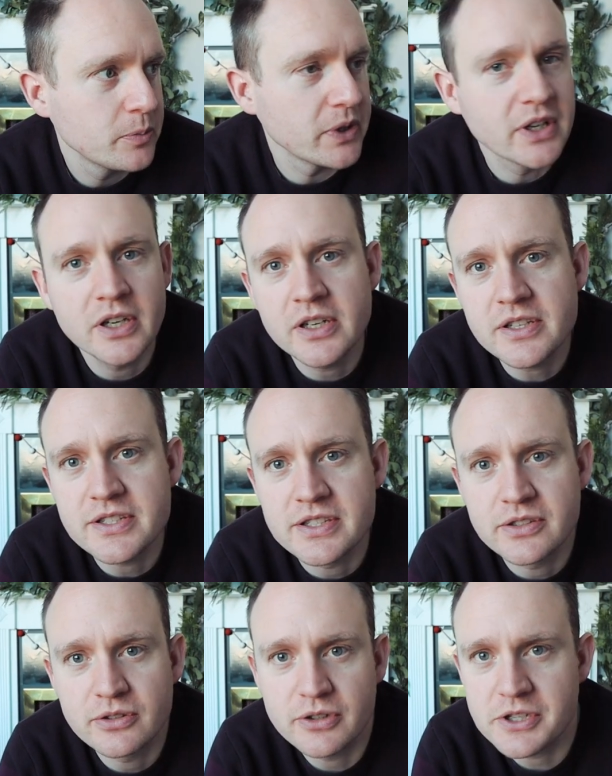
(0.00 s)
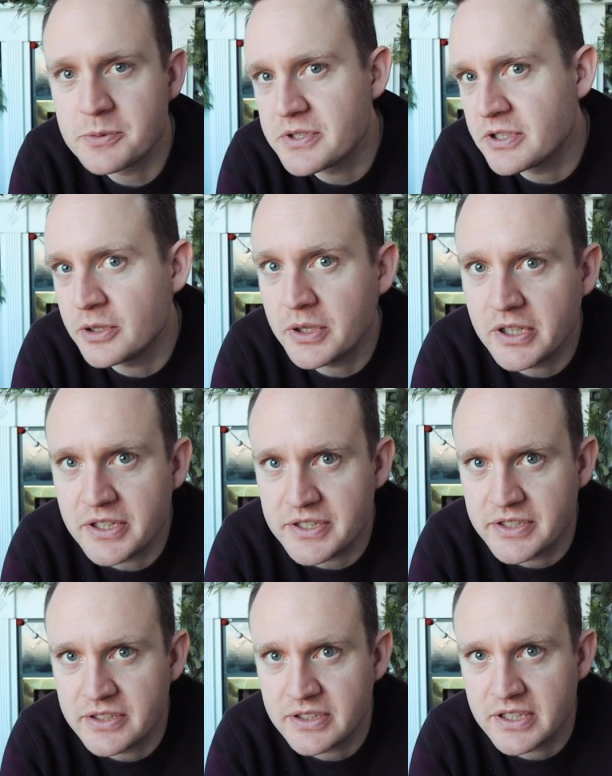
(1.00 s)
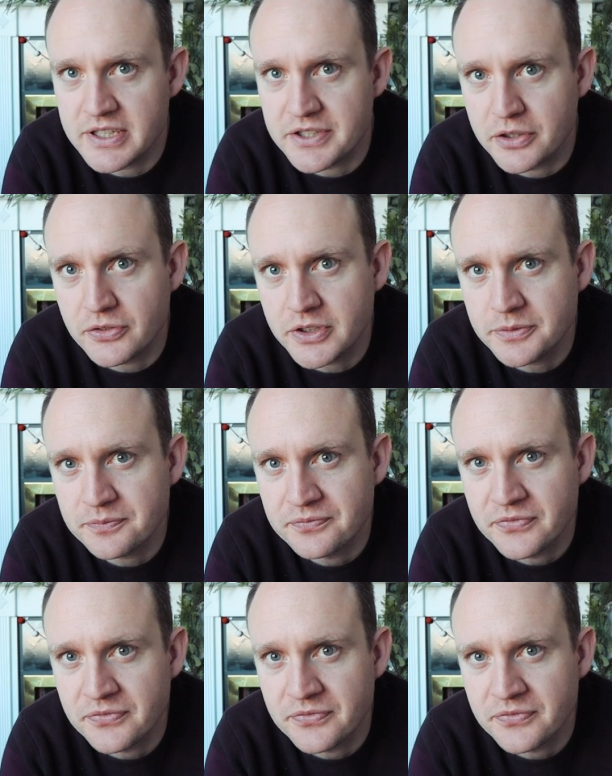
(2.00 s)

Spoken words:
because Christmas and New Year's is over,